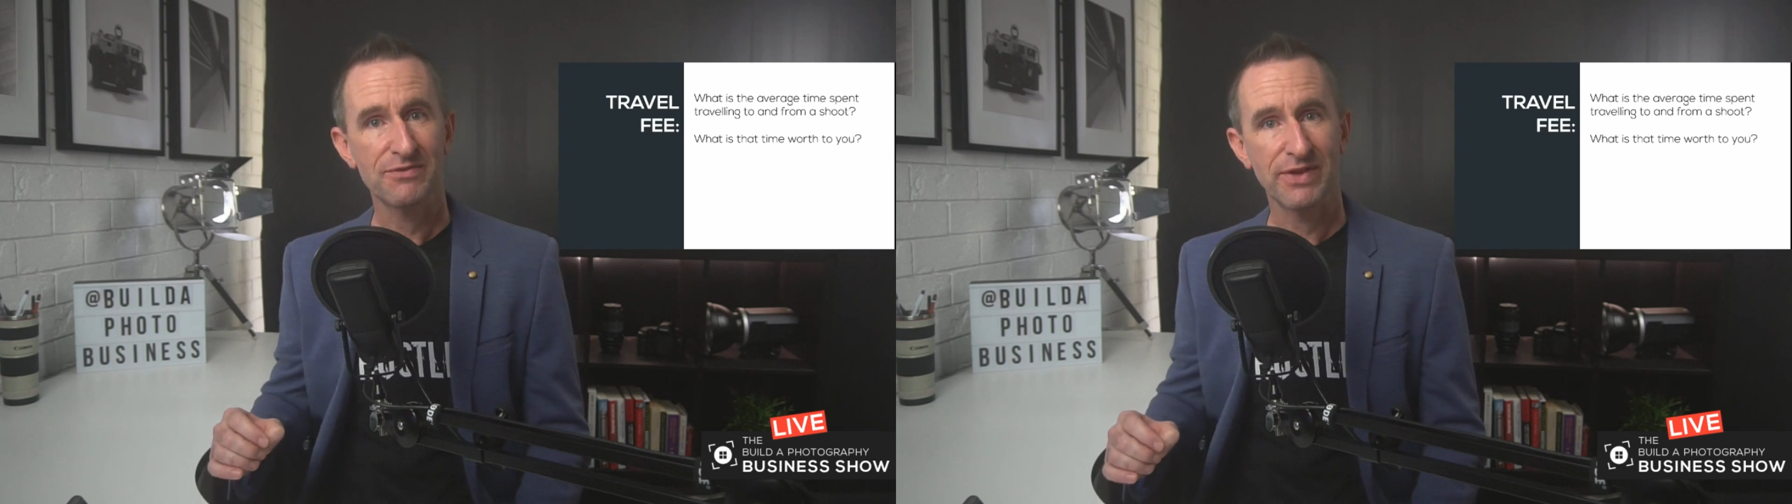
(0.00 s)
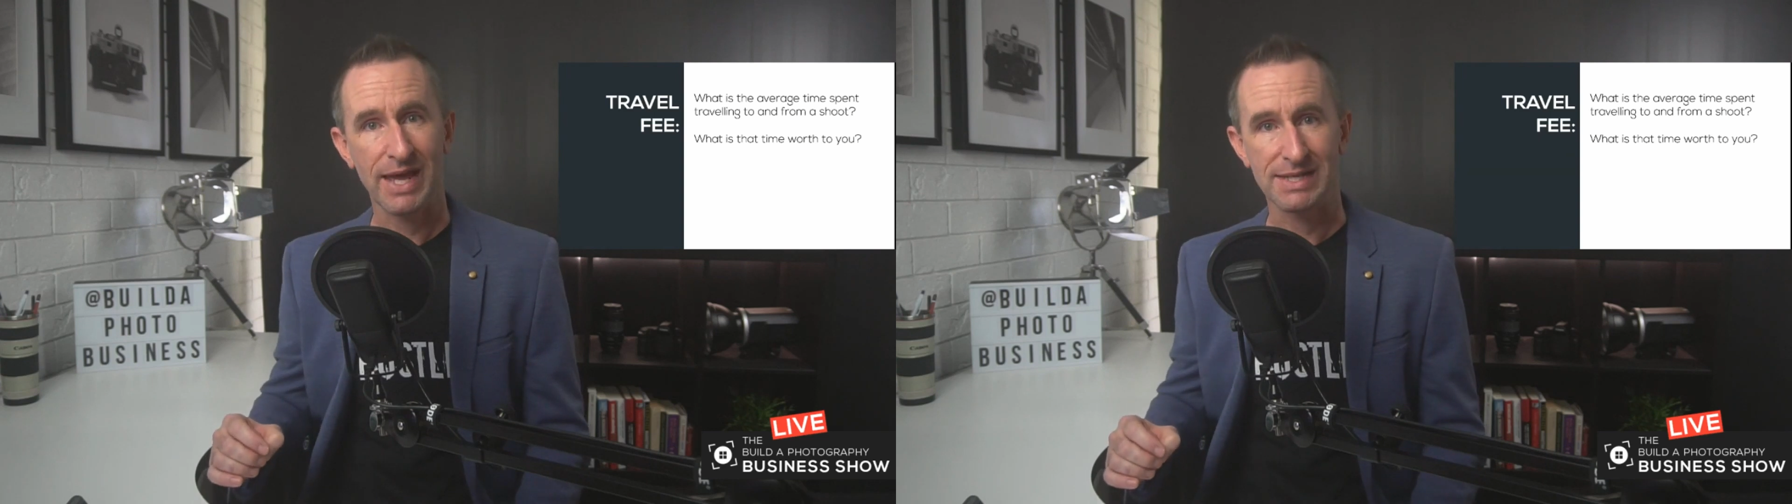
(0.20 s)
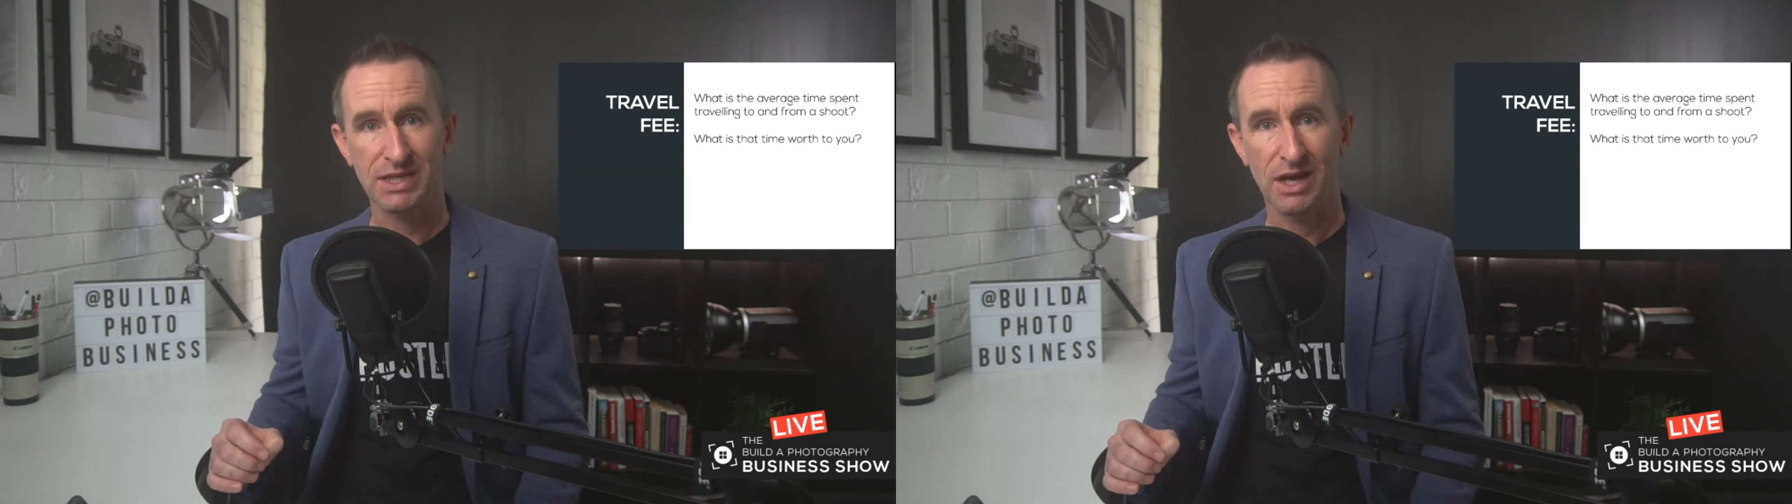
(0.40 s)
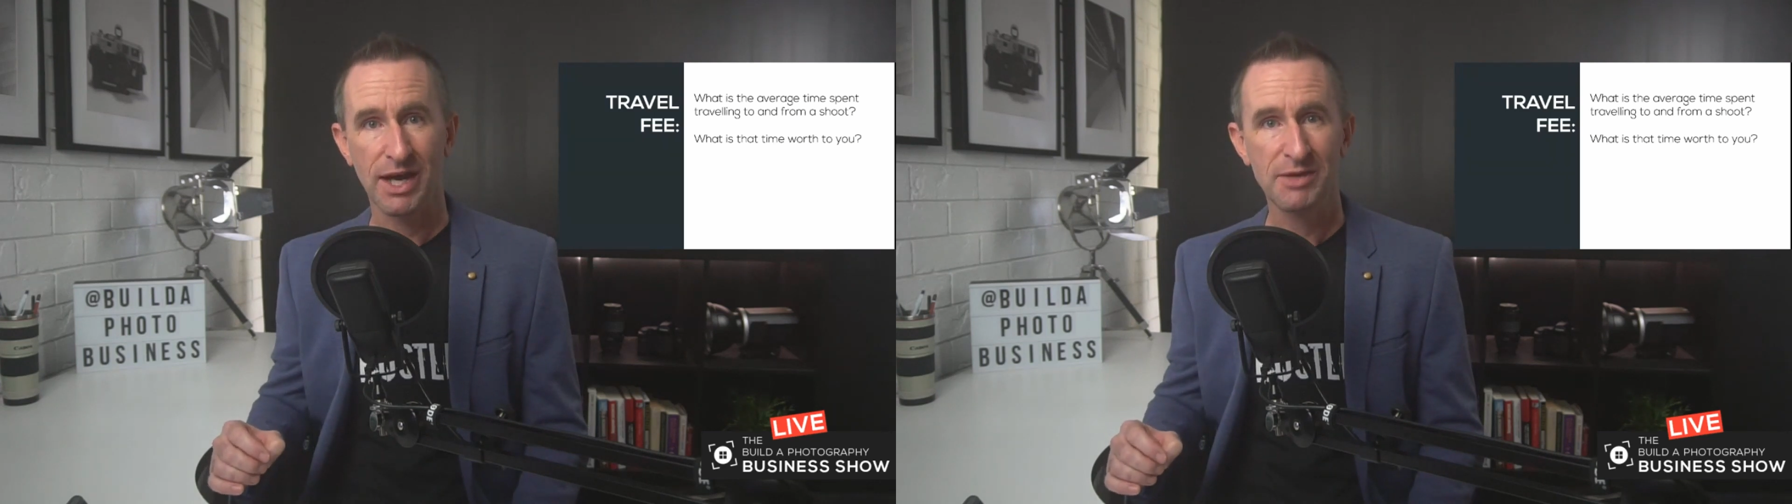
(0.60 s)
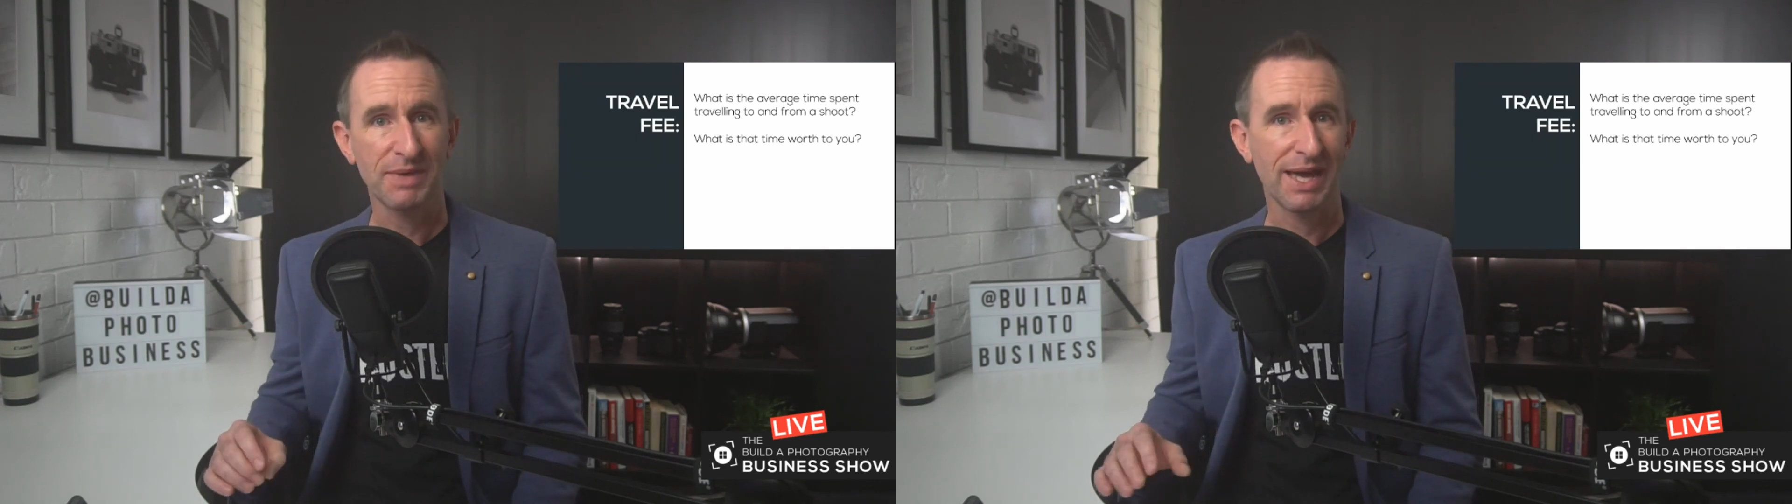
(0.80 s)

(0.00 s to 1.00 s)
for that time.